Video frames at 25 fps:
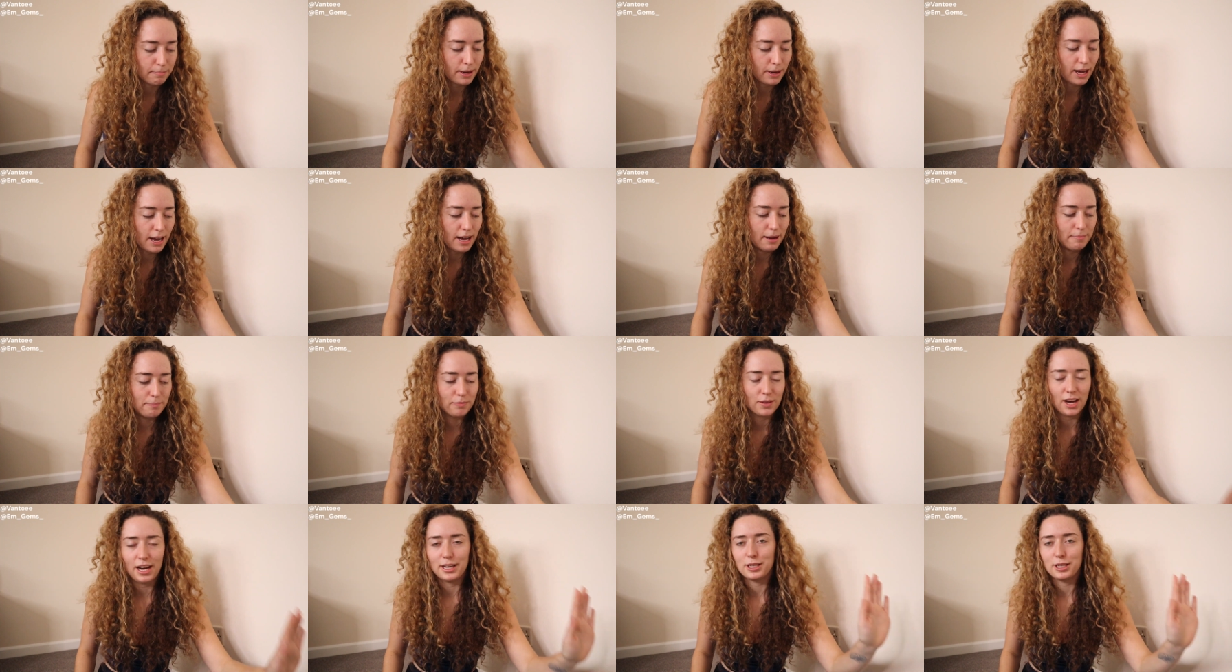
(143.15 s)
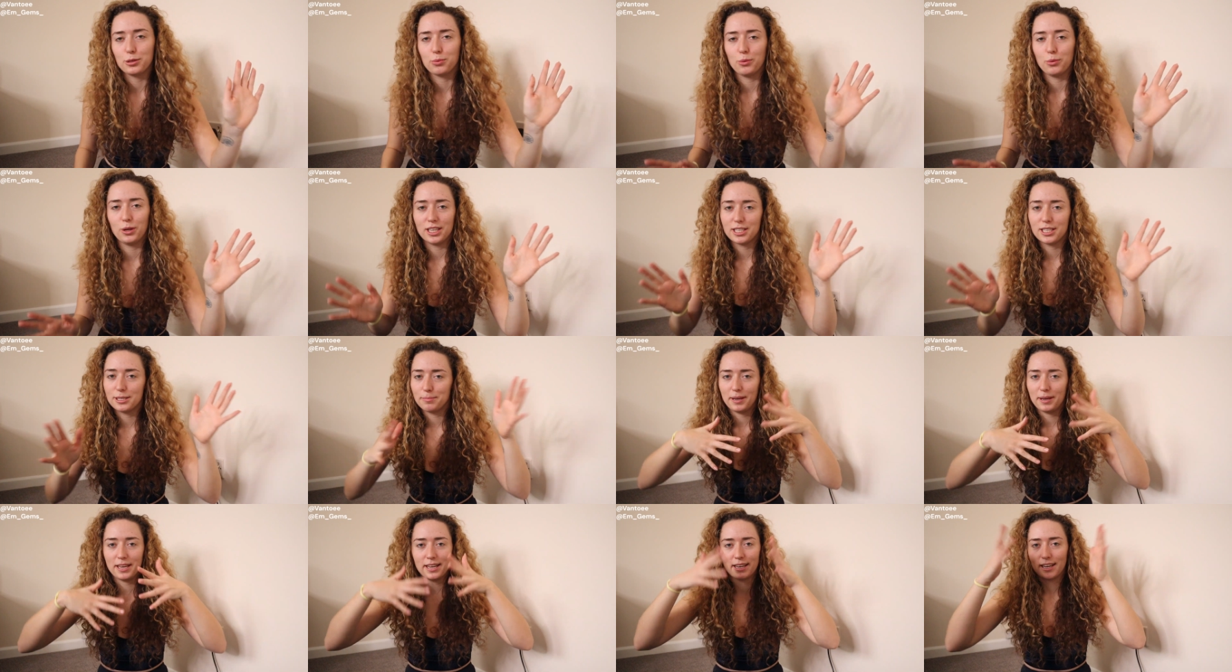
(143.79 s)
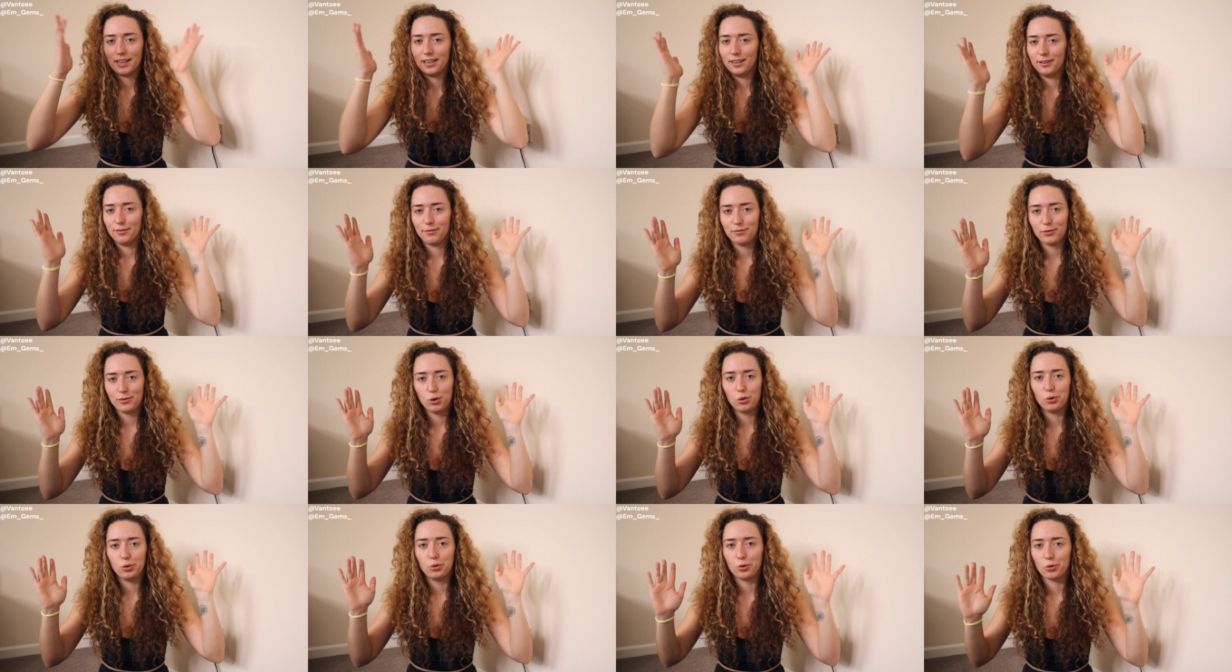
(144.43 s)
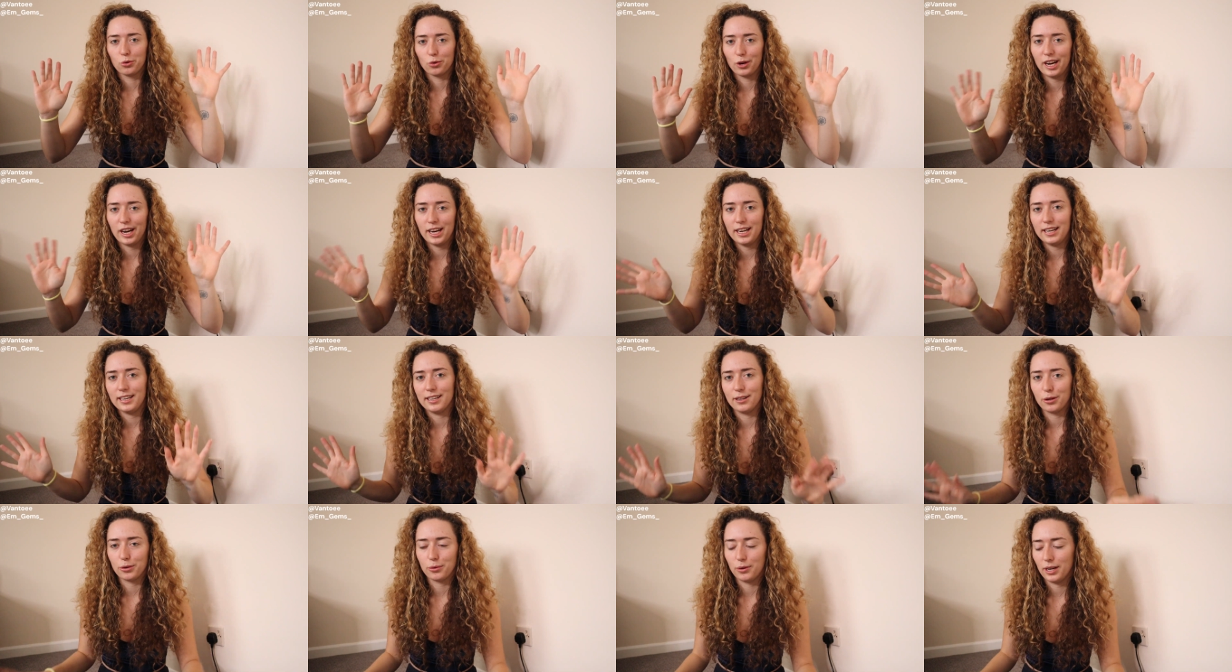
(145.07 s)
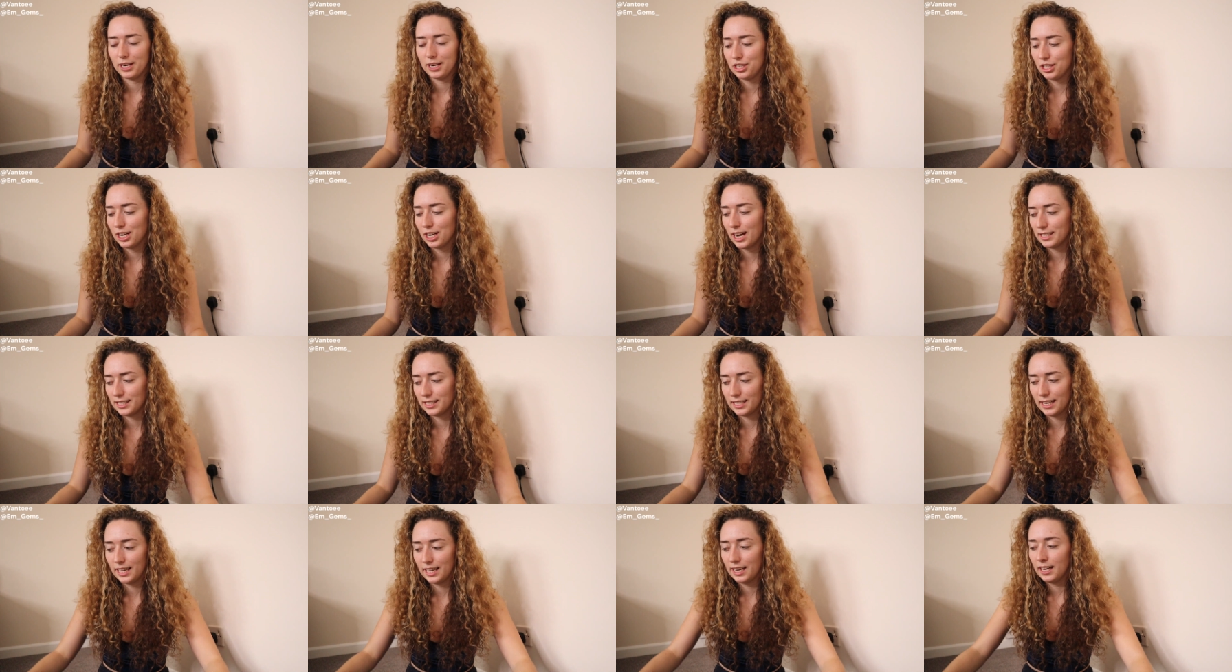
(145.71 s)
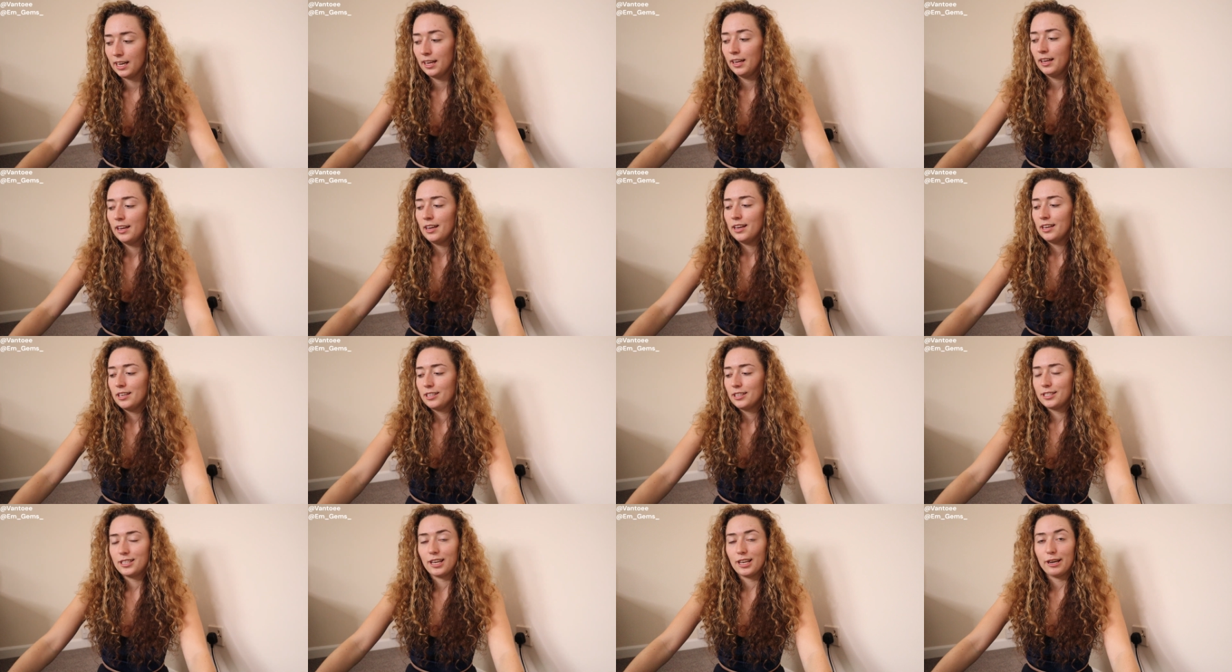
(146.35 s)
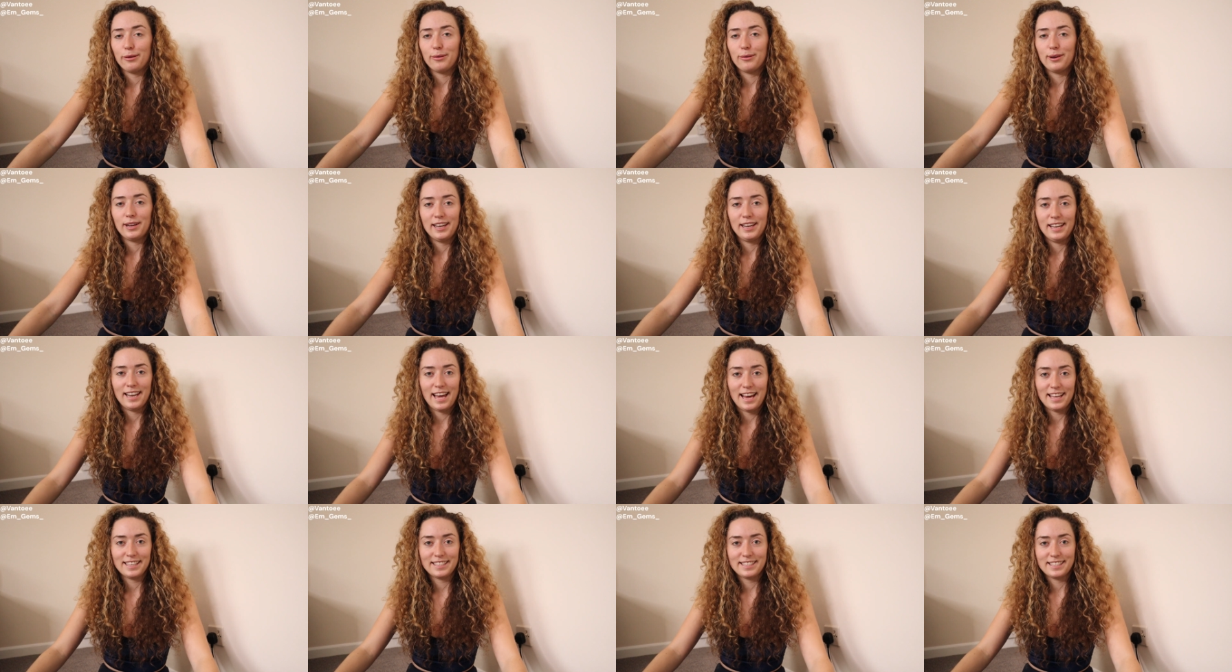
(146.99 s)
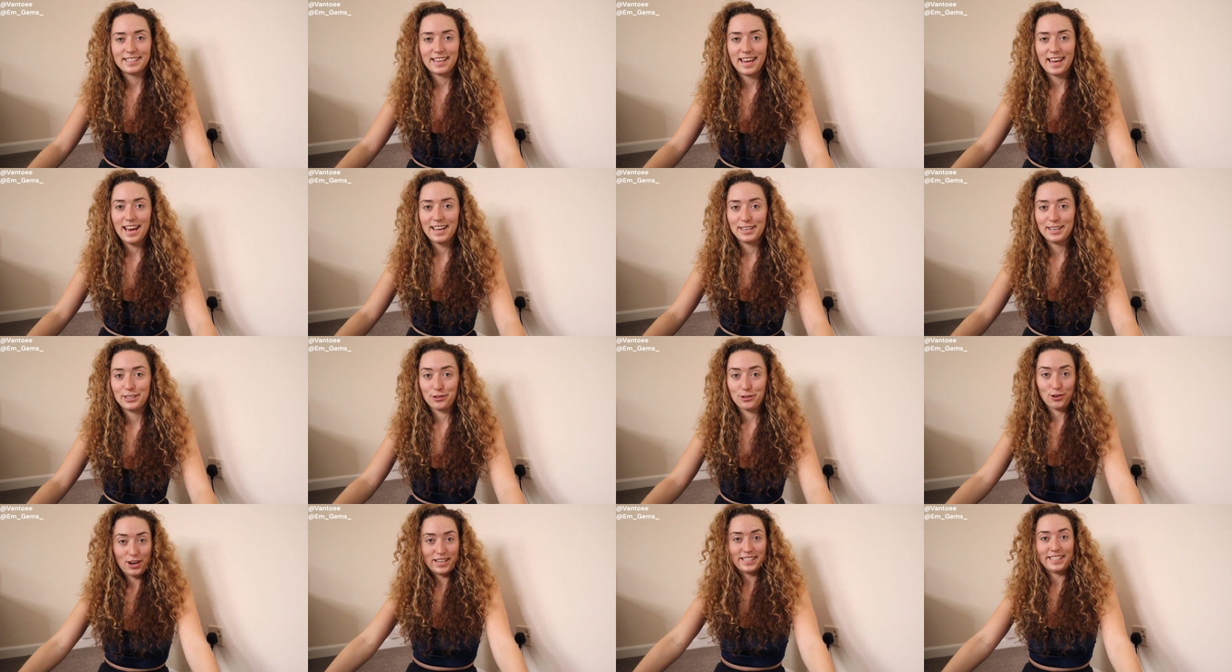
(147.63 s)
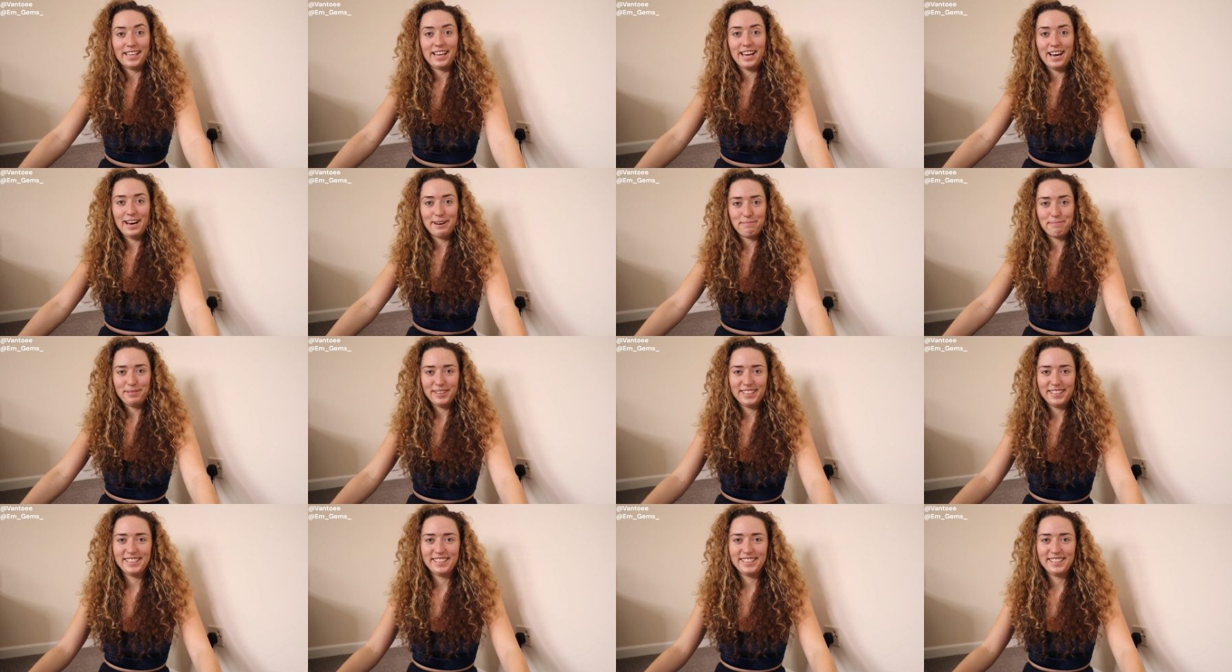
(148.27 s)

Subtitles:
But I just wanted to be kind of all green and quite jazzy, so let's get dressing up.